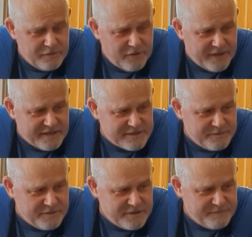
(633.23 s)
try and get
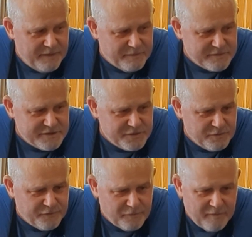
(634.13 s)
some of these peppers into
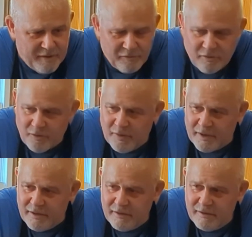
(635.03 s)
a ferment real
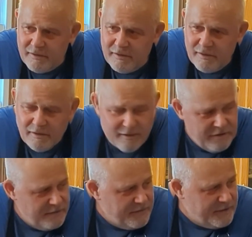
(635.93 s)
quick,
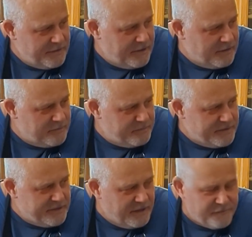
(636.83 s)
and then be
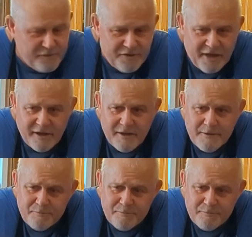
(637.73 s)
done for the day.